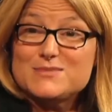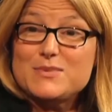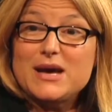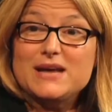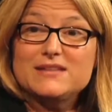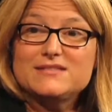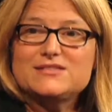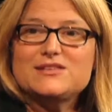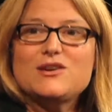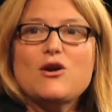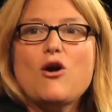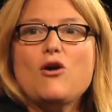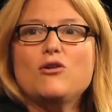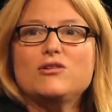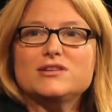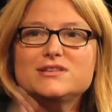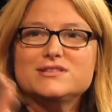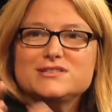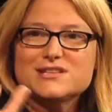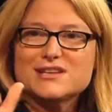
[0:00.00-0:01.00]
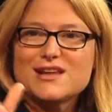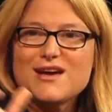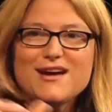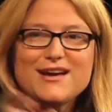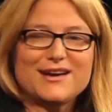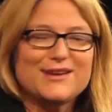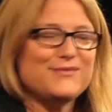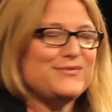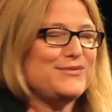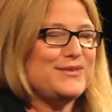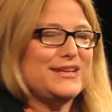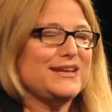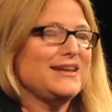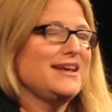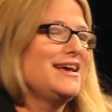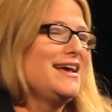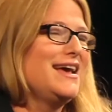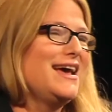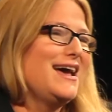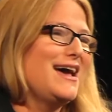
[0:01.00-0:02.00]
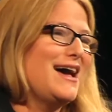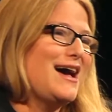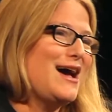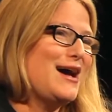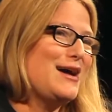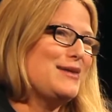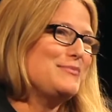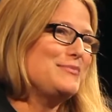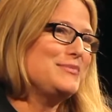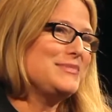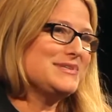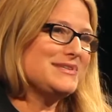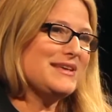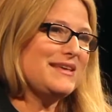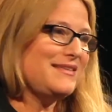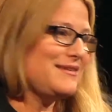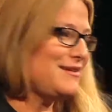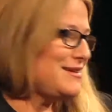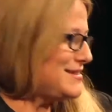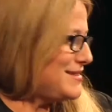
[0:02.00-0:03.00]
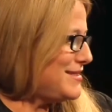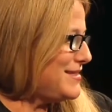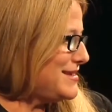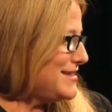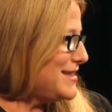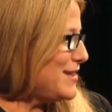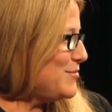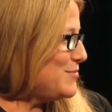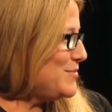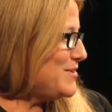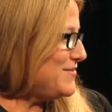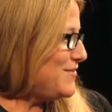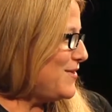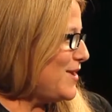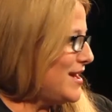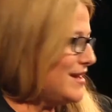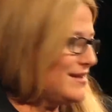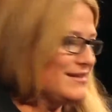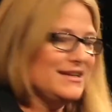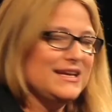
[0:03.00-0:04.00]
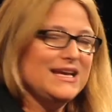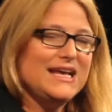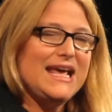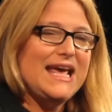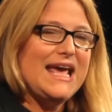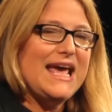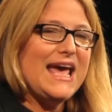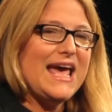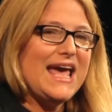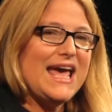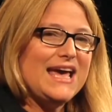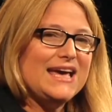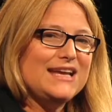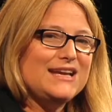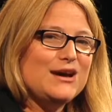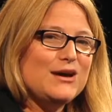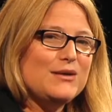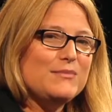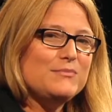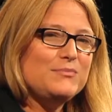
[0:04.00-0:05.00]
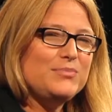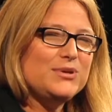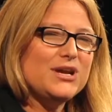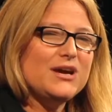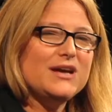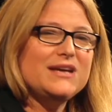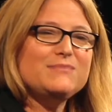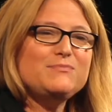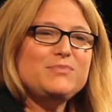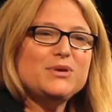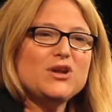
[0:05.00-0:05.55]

about college life, and because I think that would be fun. And but I